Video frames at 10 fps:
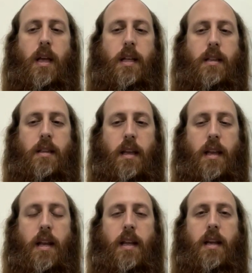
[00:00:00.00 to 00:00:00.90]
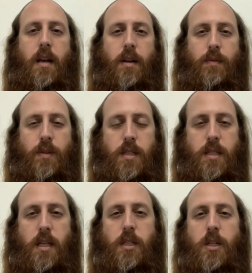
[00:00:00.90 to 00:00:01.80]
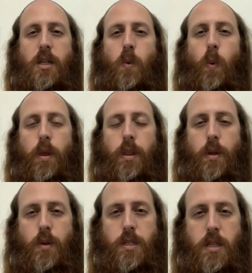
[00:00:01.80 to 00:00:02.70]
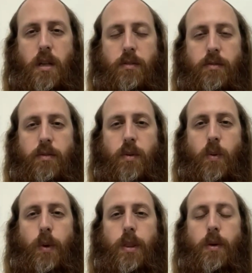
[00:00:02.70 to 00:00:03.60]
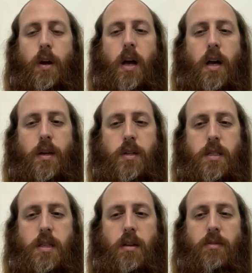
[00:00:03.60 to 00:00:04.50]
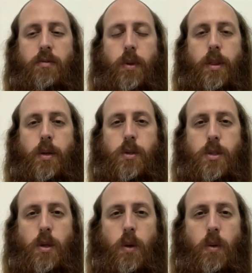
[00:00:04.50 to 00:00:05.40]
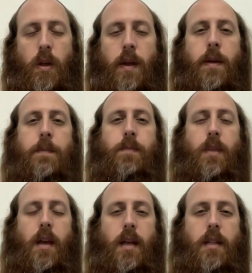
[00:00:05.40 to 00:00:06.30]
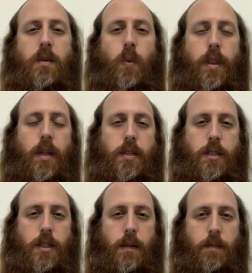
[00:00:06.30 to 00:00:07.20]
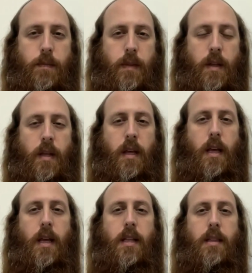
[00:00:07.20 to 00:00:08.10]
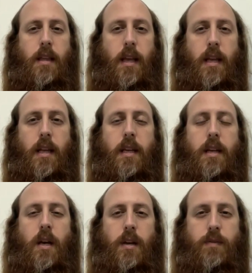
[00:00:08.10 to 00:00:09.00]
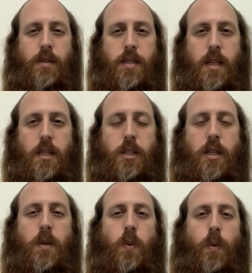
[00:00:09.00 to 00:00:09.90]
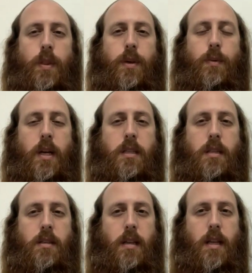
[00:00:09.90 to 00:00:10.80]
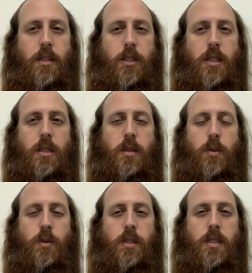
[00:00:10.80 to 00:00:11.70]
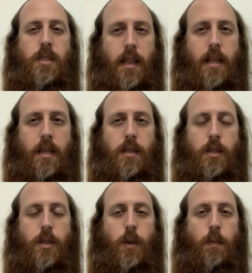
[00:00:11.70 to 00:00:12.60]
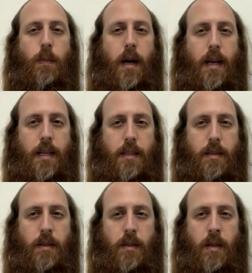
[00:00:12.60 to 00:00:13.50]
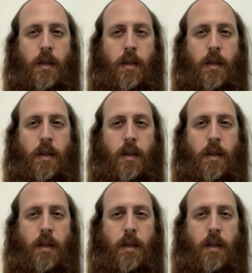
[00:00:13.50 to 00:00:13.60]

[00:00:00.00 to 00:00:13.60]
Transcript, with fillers: a daily conversation with yourself, with your higher self, with your soul, and with Hashem. A daily conversation with the right intention to settle your mind